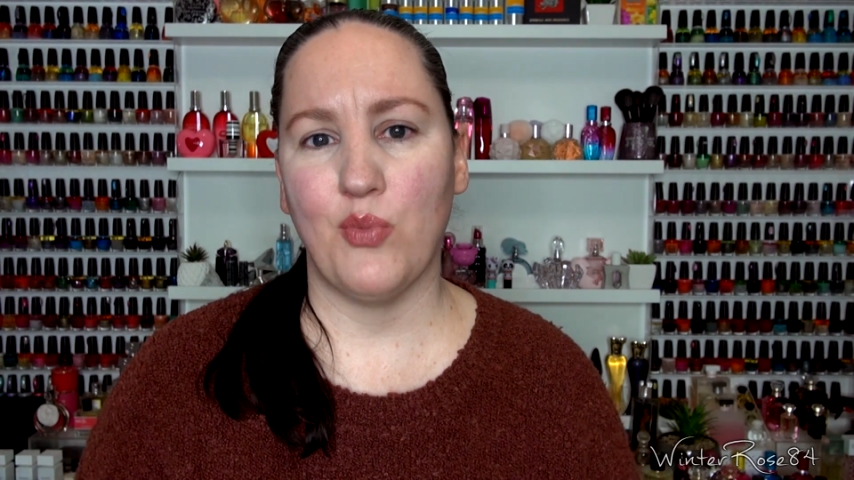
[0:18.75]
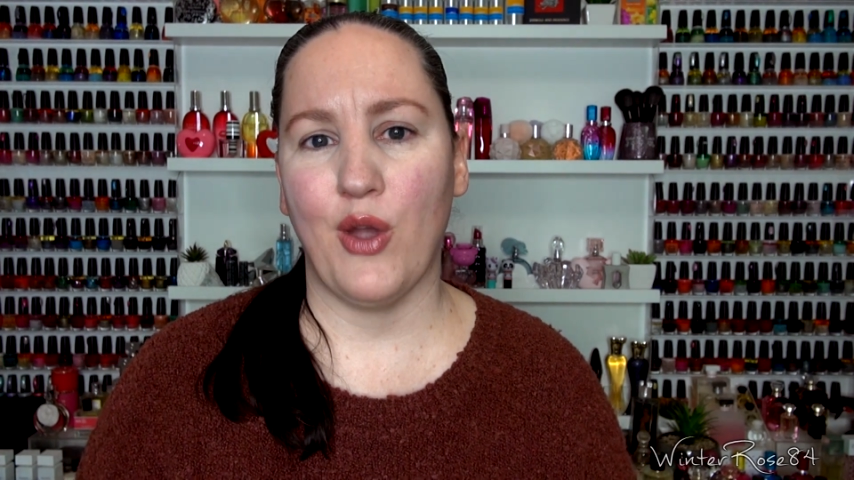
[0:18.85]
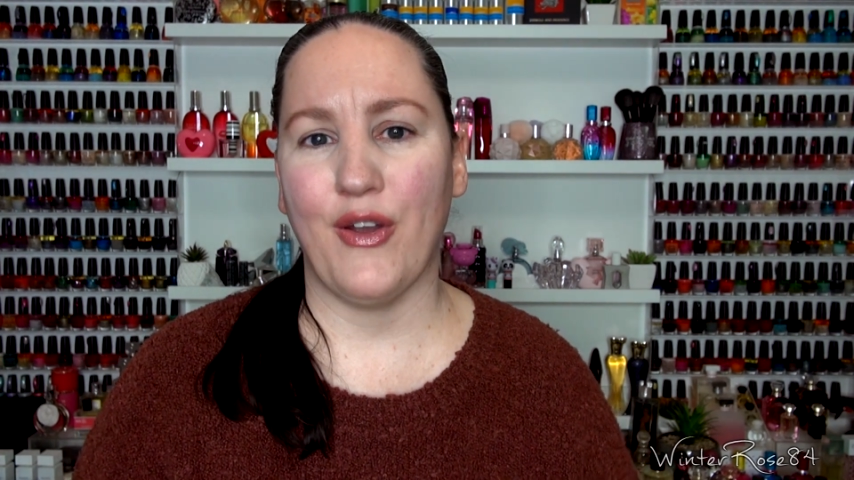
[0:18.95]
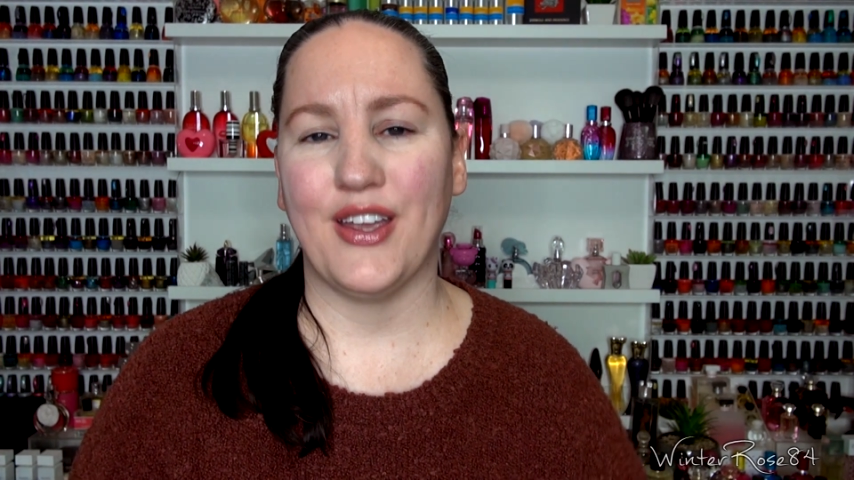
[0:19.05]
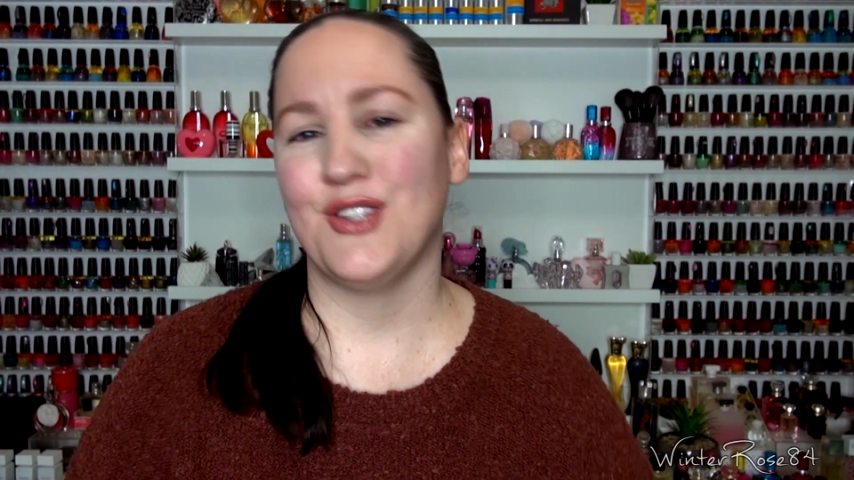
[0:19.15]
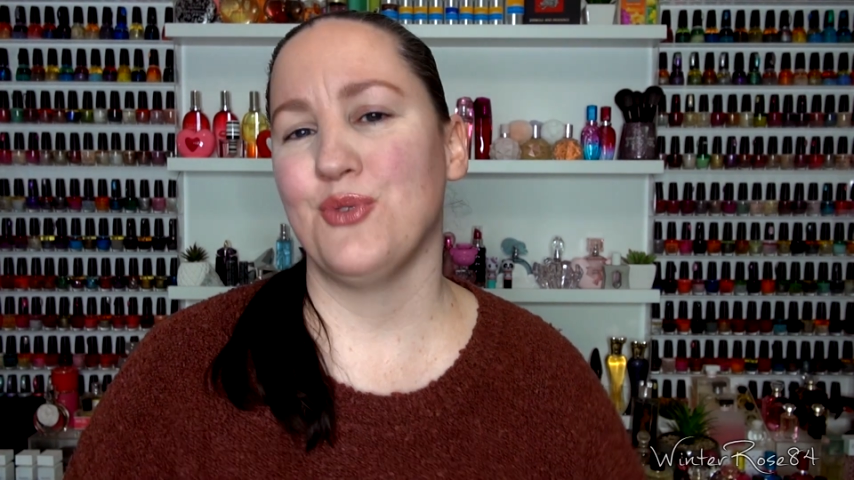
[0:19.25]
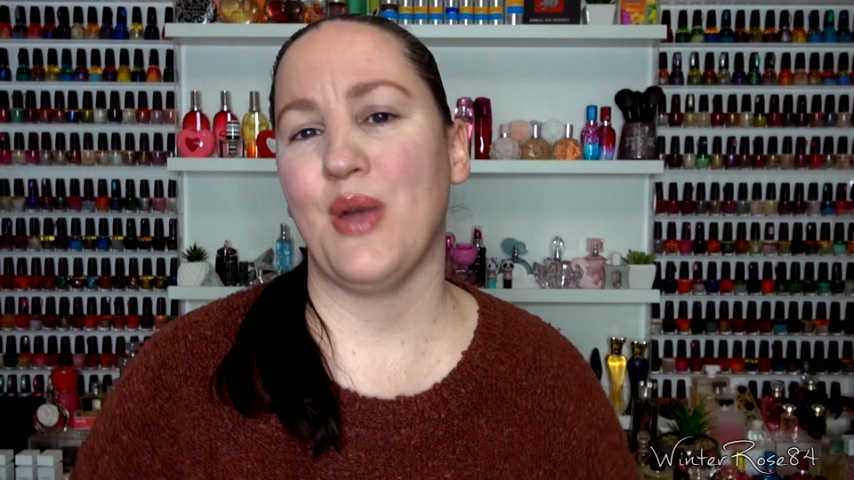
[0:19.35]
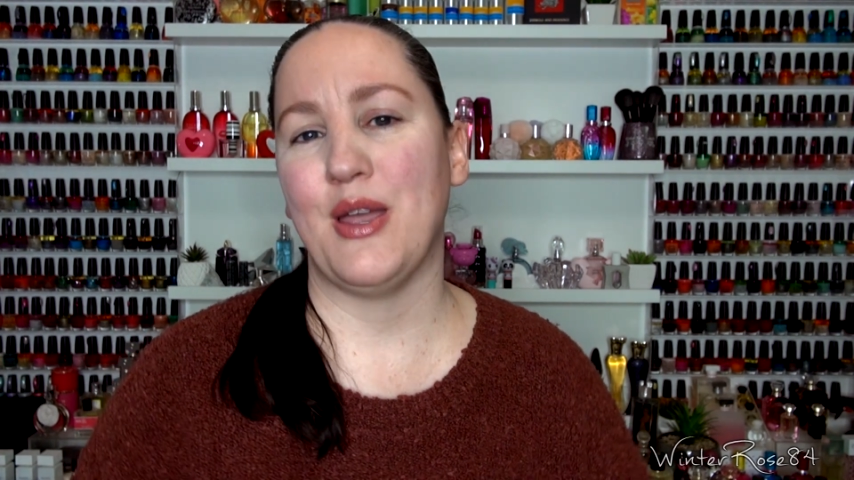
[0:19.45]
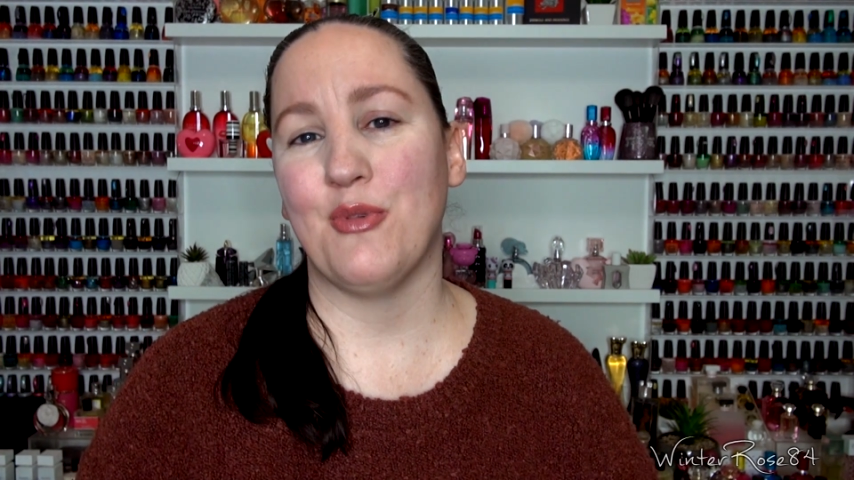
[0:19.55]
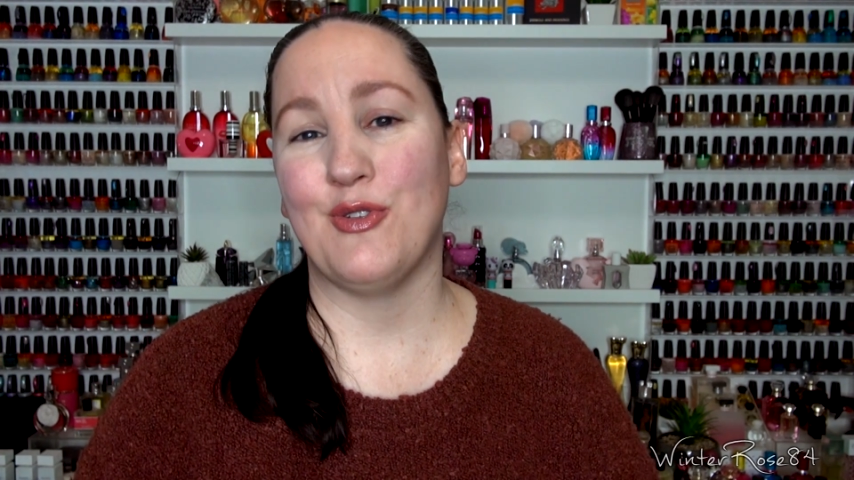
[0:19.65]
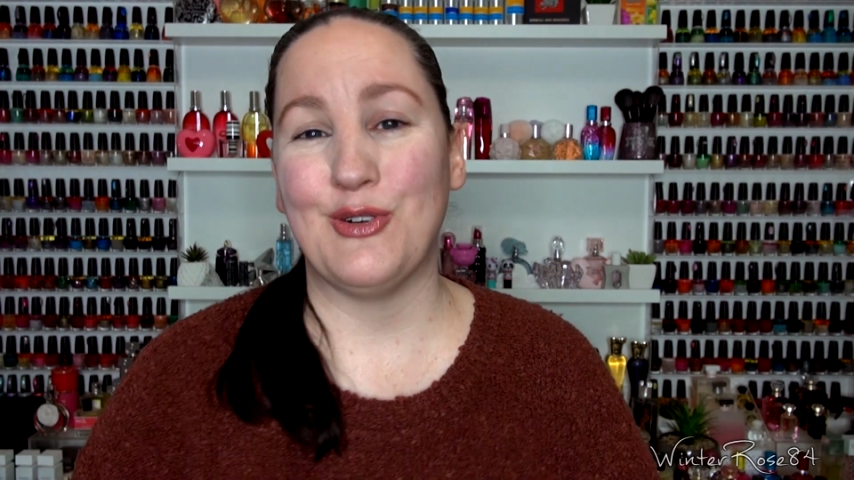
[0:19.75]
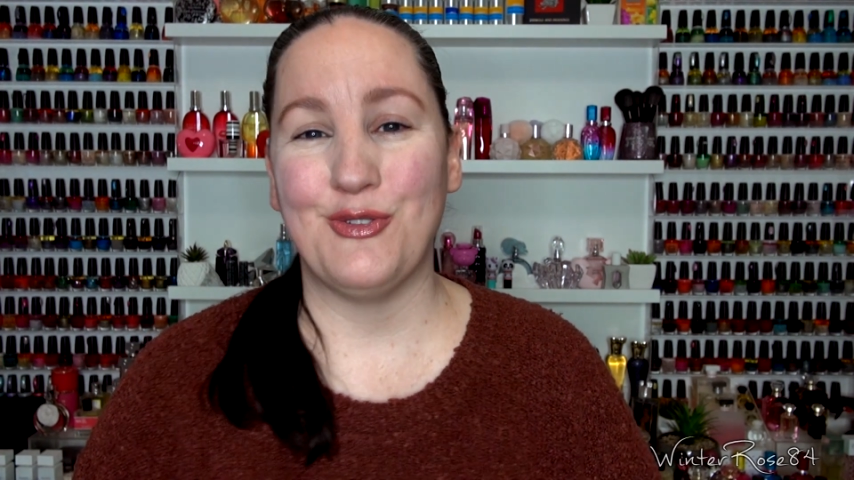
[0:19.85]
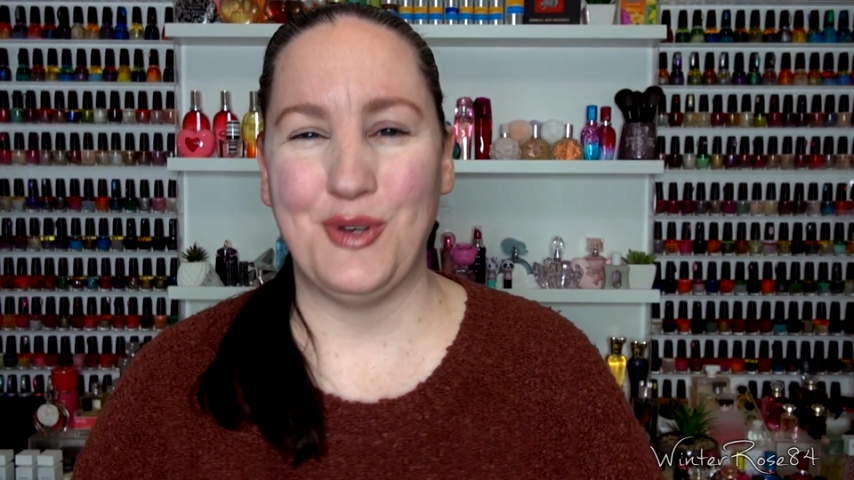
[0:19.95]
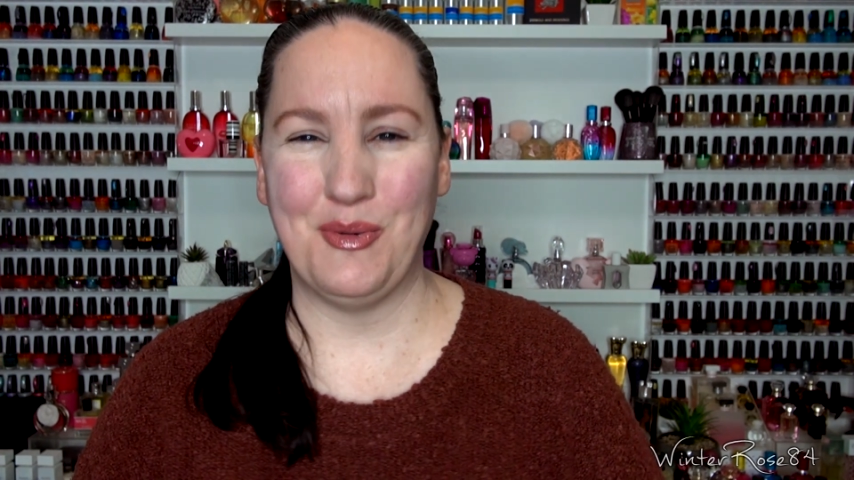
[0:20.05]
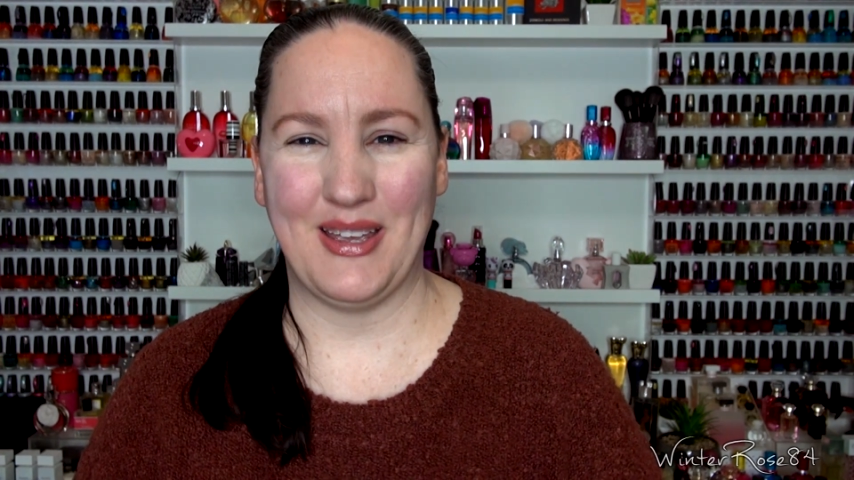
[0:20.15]
wearing in the week before
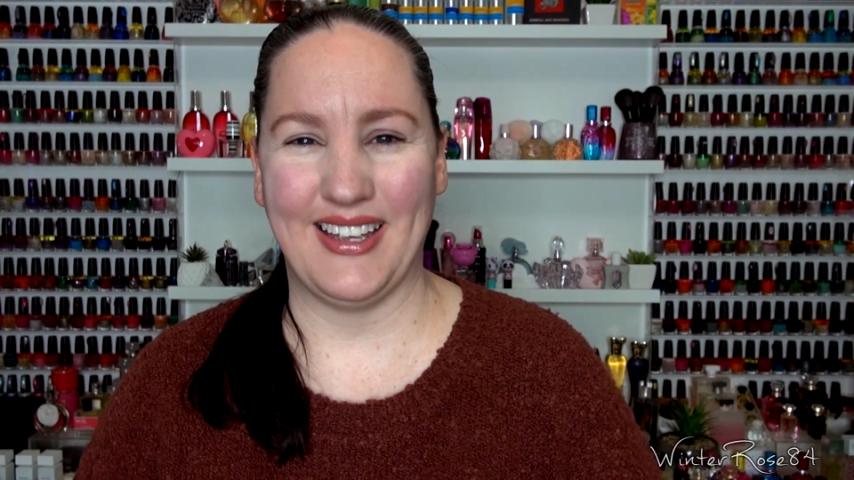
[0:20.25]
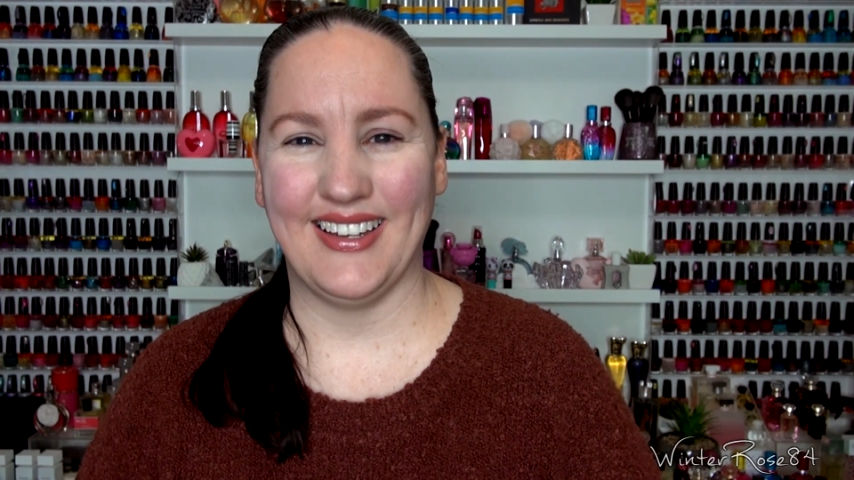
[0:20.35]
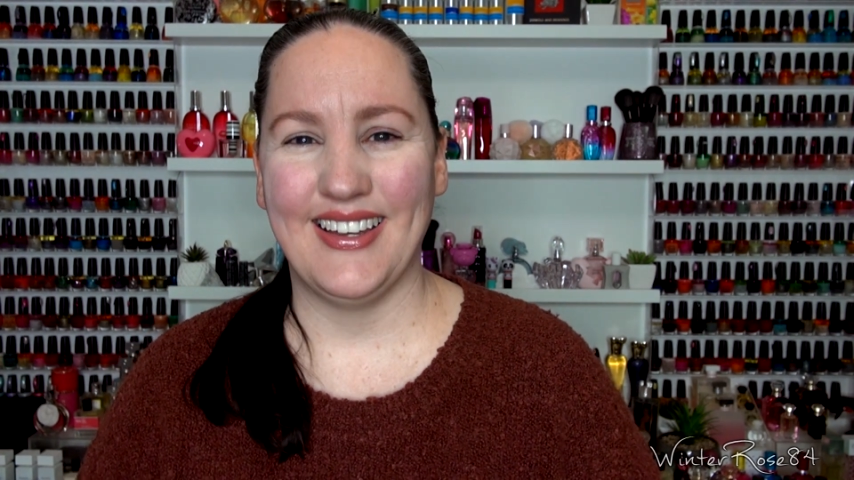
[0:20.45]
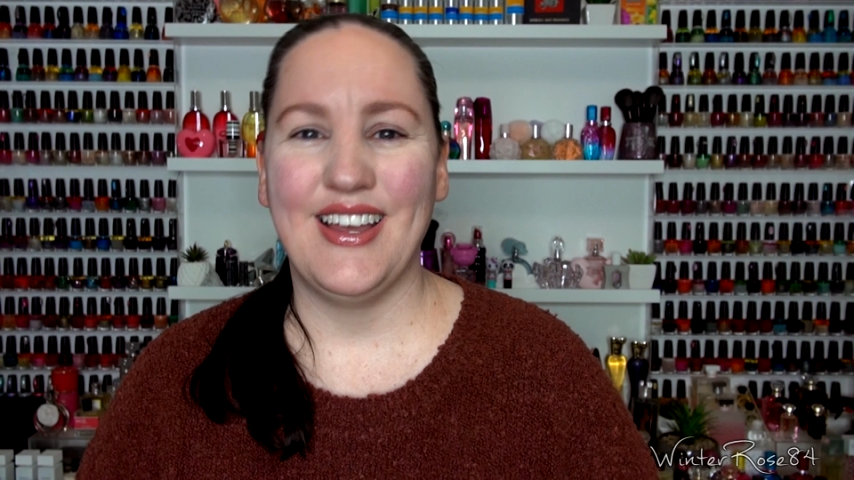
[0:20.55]
filming.